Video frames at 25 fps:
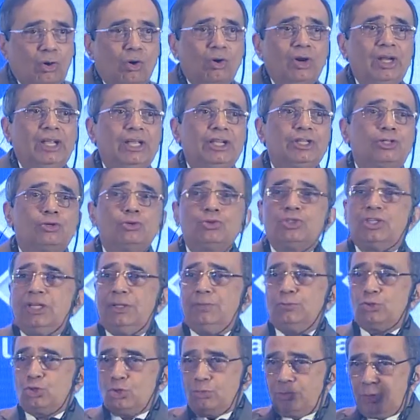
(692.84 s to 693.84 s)
only issue
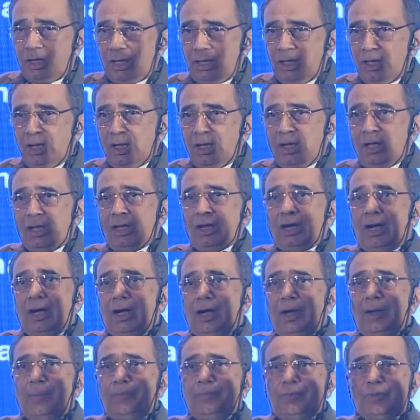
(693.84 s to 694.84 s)
seems to be
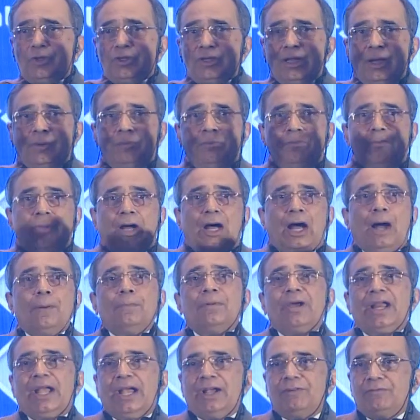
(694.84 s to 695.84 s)
some
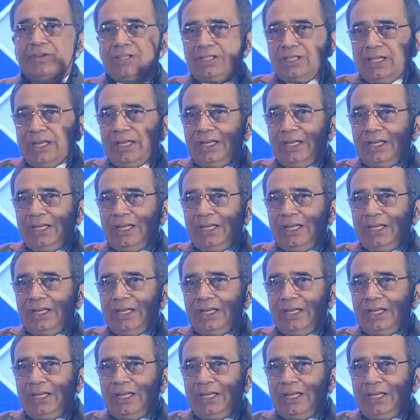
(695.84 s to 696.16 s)
upgrade which they